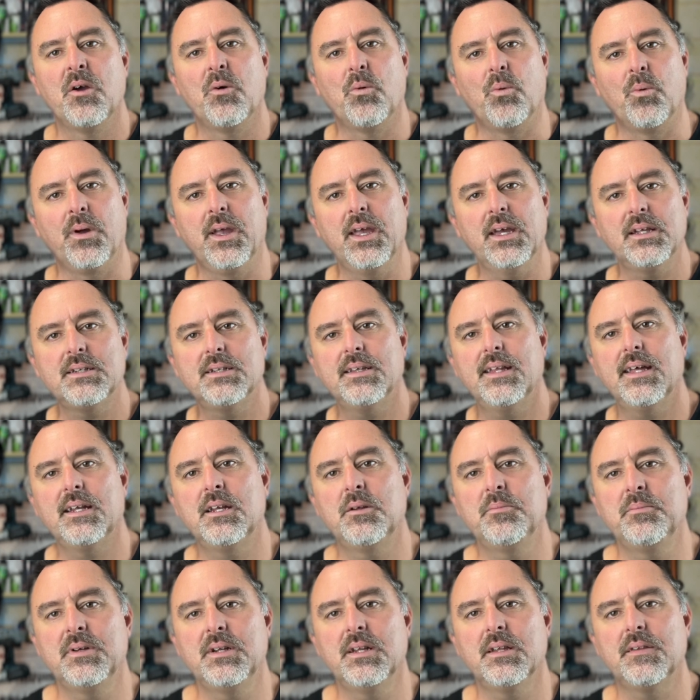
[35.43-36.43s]
We'll get to that in
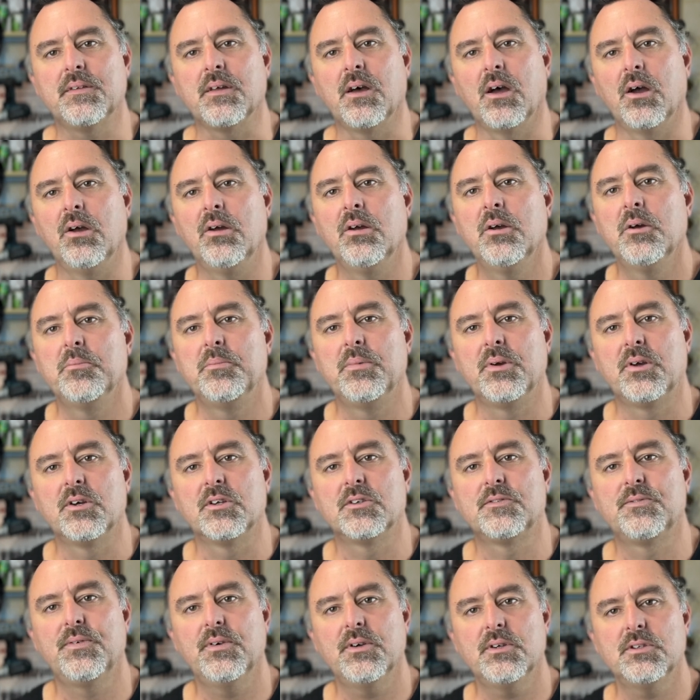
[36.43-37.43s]
a minute though,
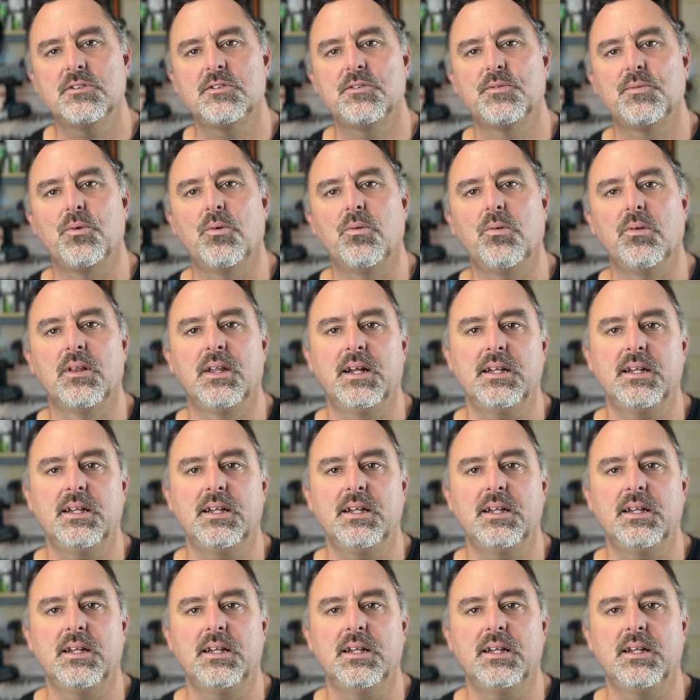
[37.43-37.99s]
because first of all,